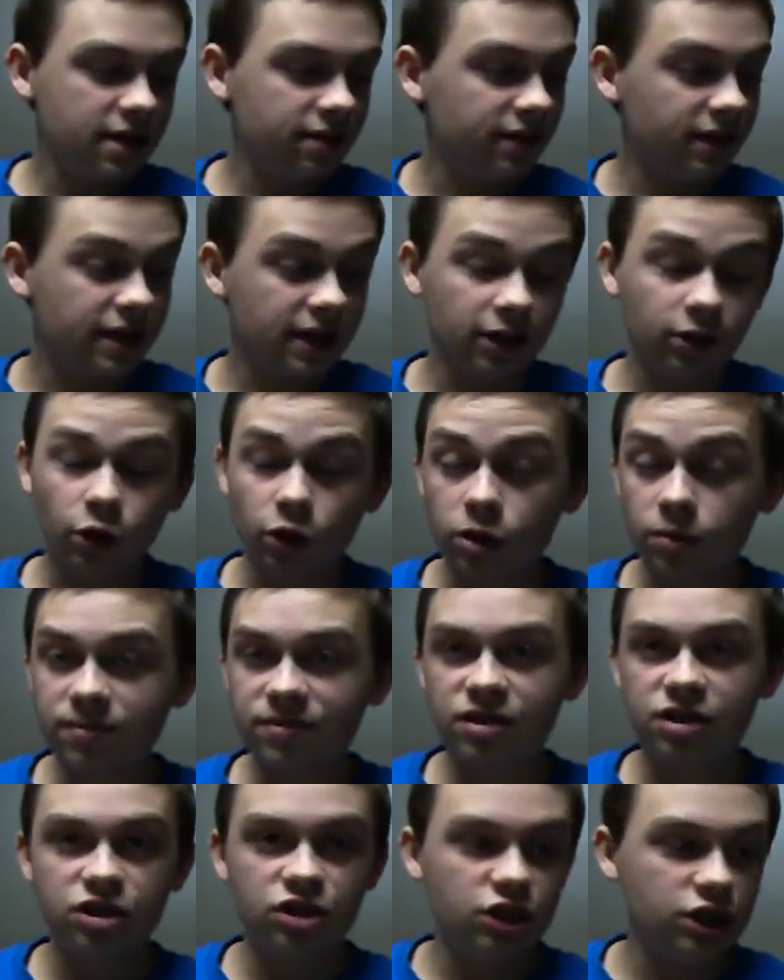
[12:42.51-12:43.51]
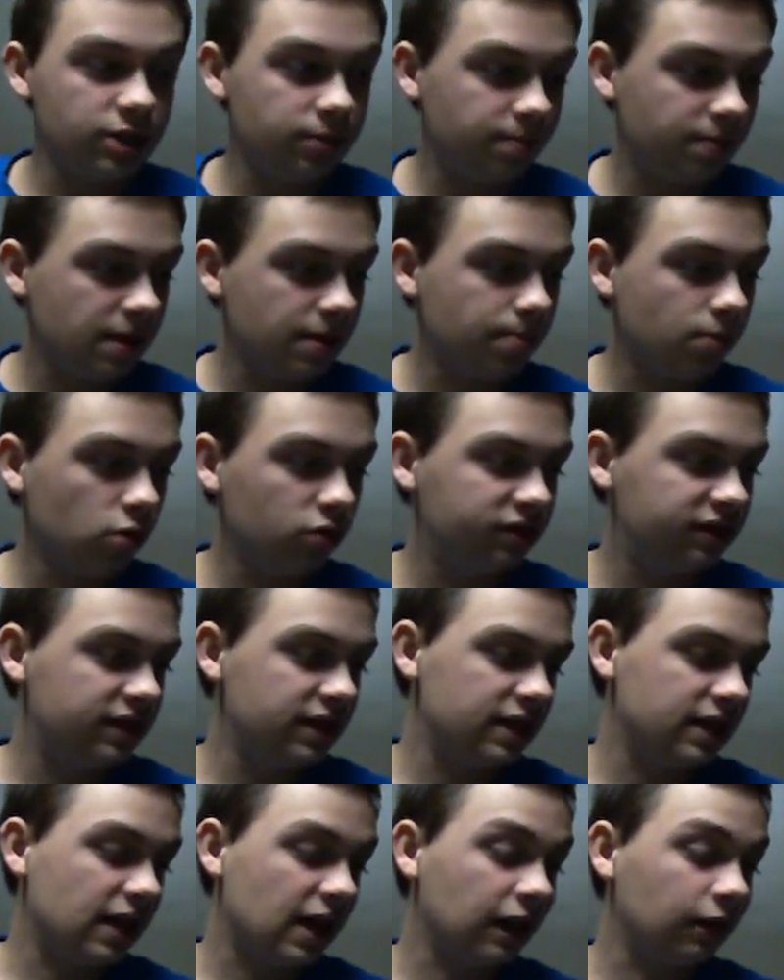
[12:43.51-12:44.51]
The King Arms, the G&P both
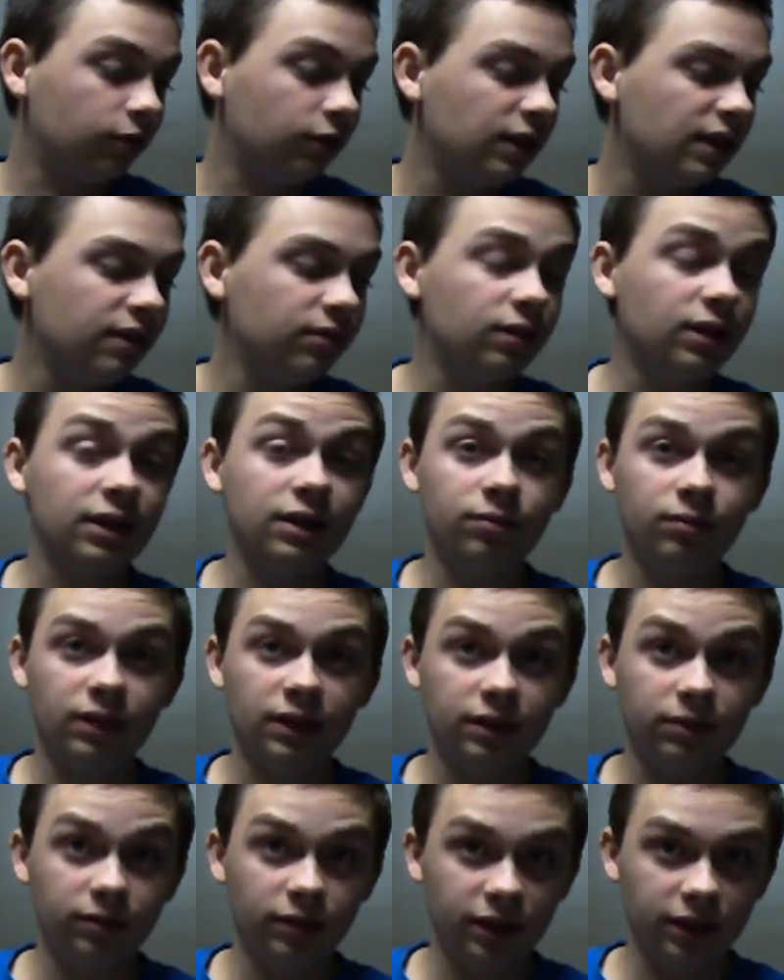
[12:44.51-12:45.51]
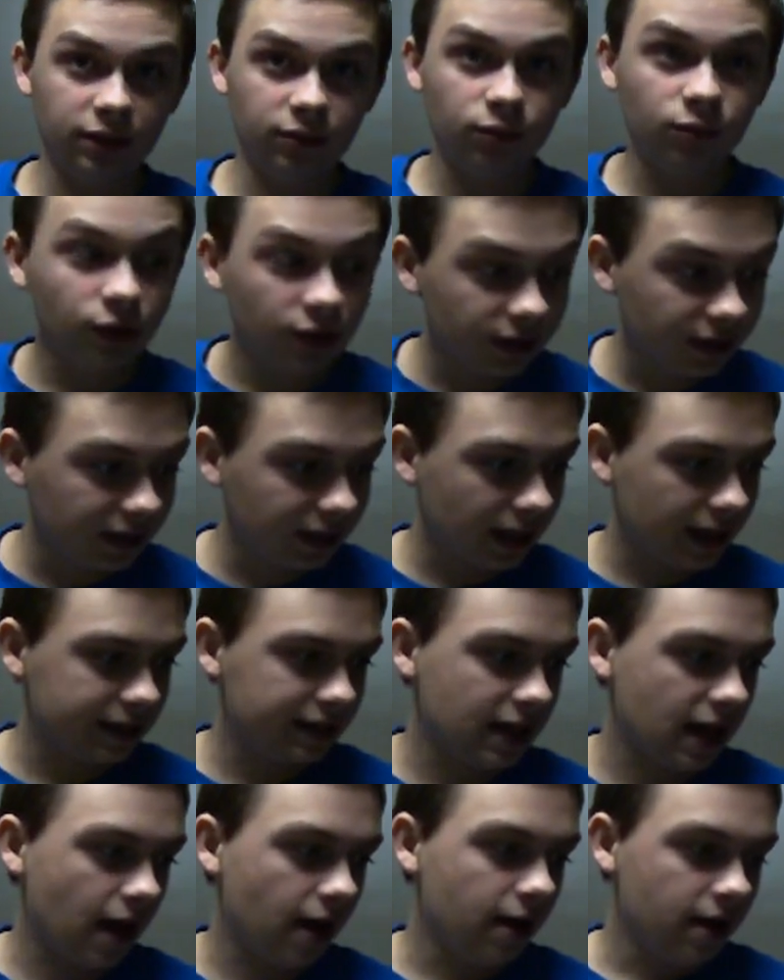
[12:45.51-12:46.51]
did, and I really, really, really, really, really like
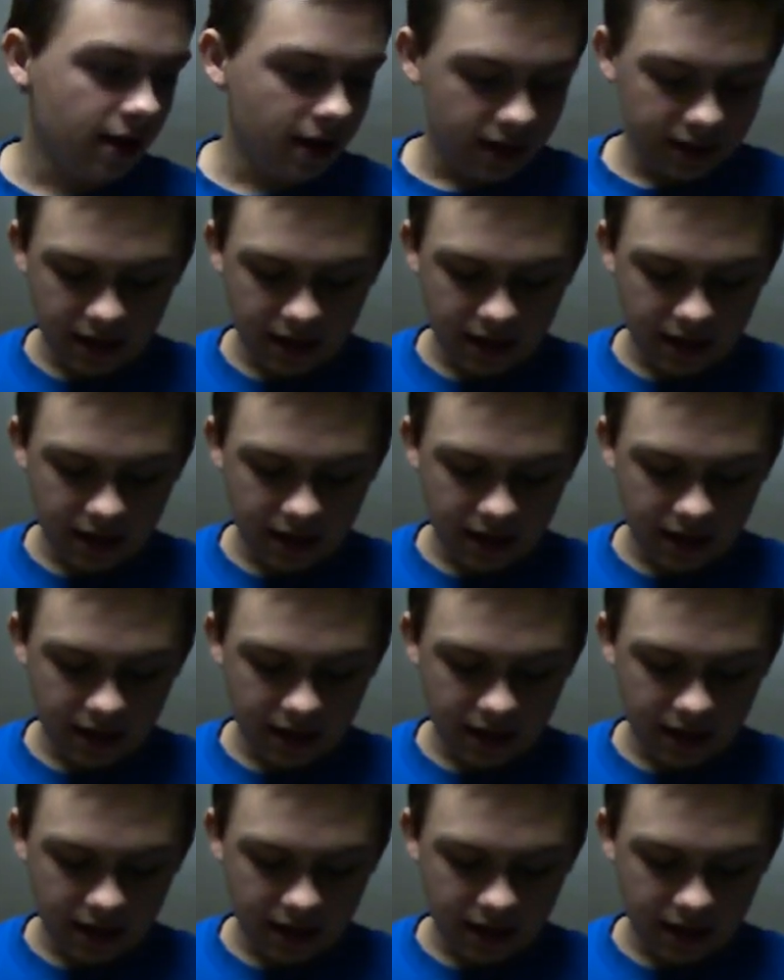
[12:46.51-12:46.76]
that.